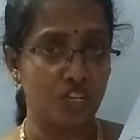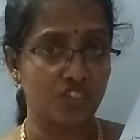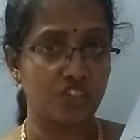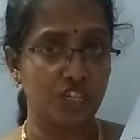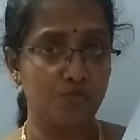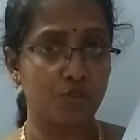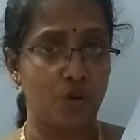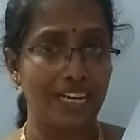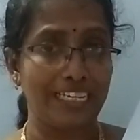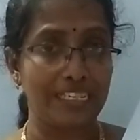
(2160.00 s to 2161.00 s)
jet streams
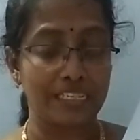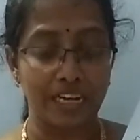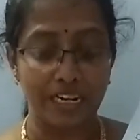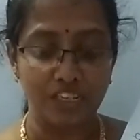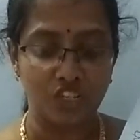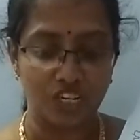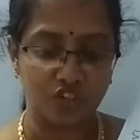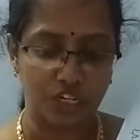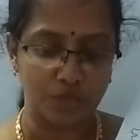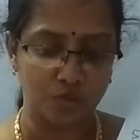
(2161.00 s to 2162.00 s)
only, easterly jet
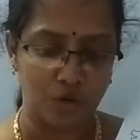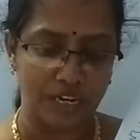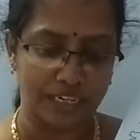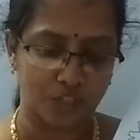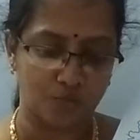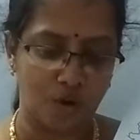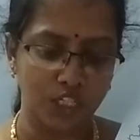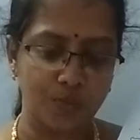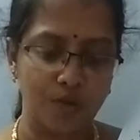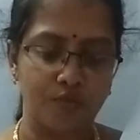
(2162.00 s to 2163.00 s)
streams only
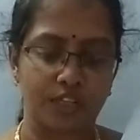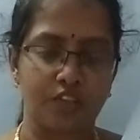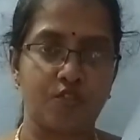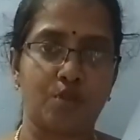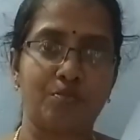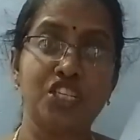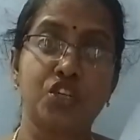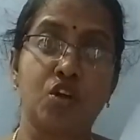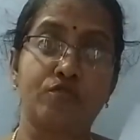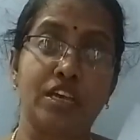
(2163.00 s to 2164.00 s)
responsible for the
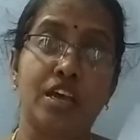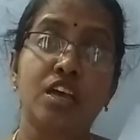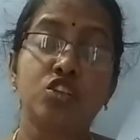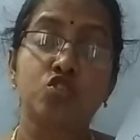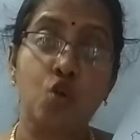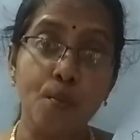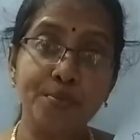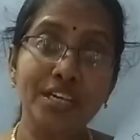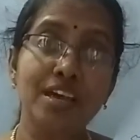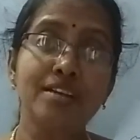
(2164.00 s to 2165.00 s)
formation of the
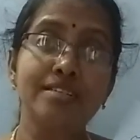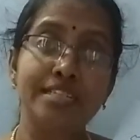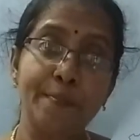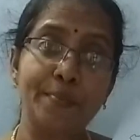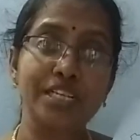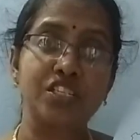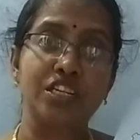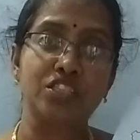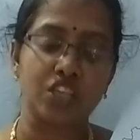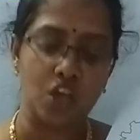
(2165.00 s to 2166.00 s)
tropical
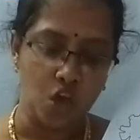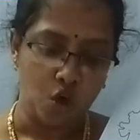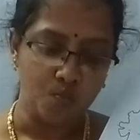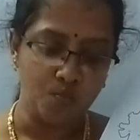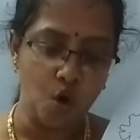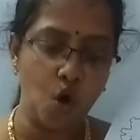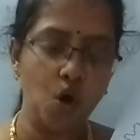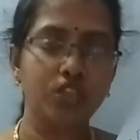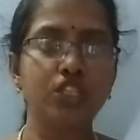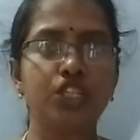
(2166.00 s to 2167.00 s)
depressions
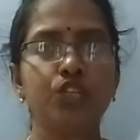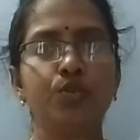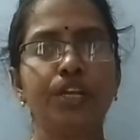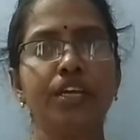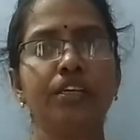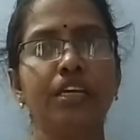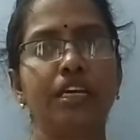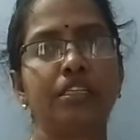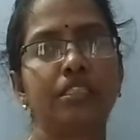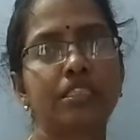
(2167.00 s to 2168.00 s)
both during
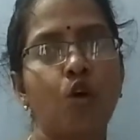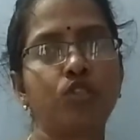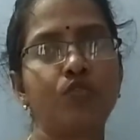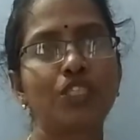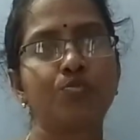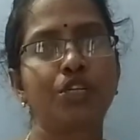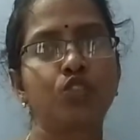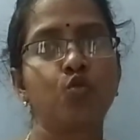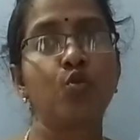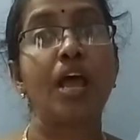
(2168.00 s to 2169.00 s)
southwest
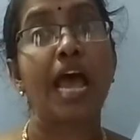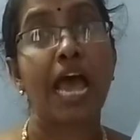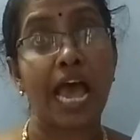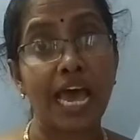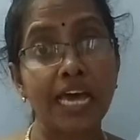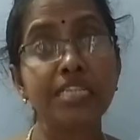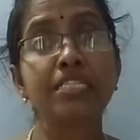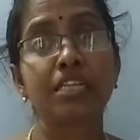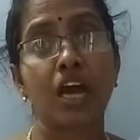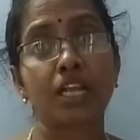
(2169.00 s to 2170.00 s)
monsoon
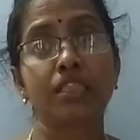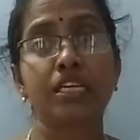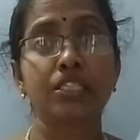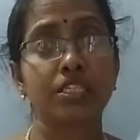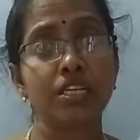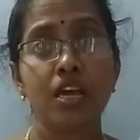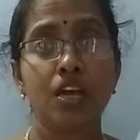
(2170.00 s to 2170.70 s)
and northeast